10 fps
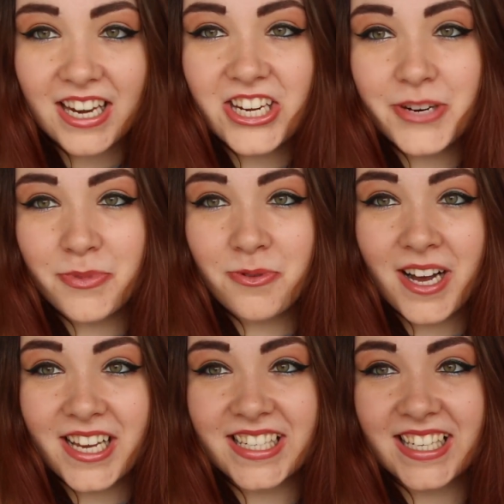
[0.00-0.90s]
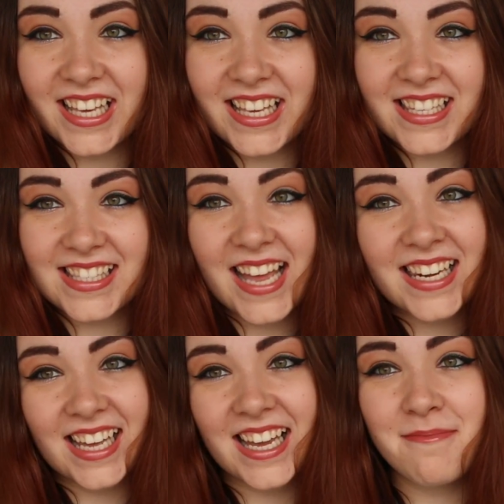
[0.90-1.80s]
Number 1 is
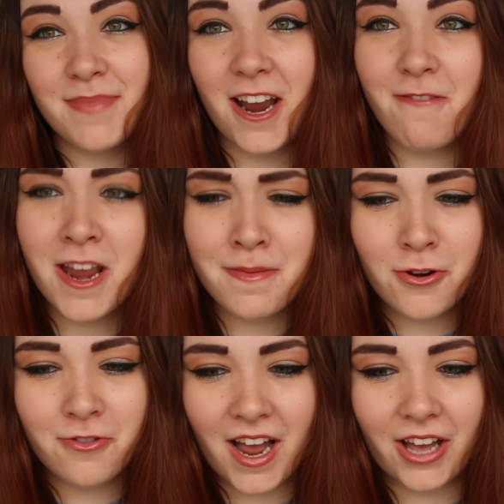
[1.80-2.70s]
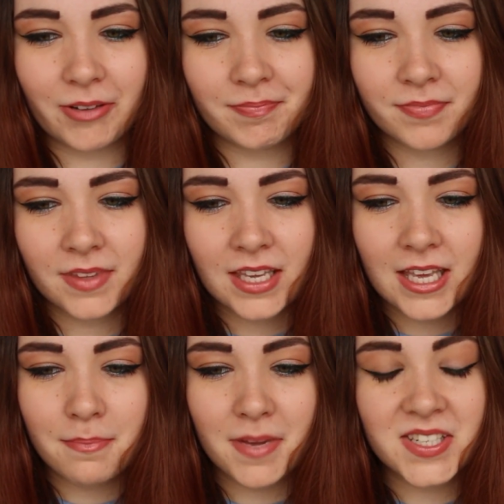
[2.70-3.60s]
Landline by Rainbow Rowell.
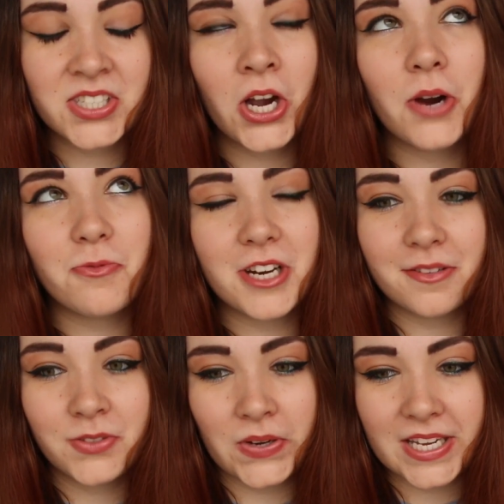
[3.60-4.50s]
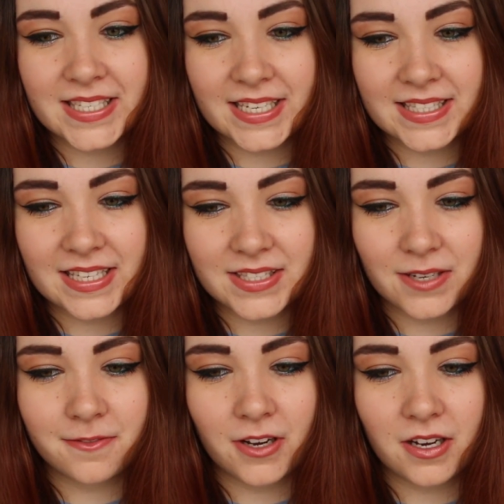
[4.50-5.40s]
My top read of 2016
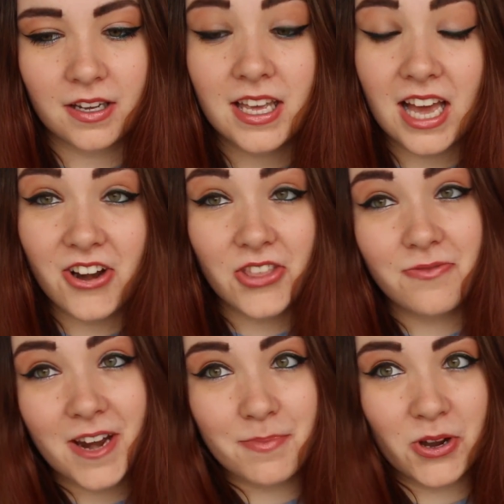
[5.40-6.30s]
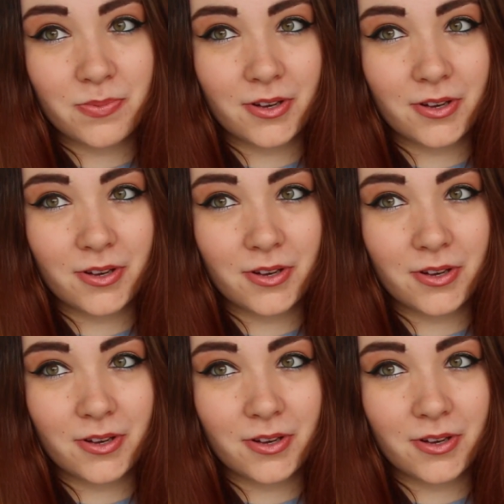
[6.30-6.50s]
so far, another Rainbow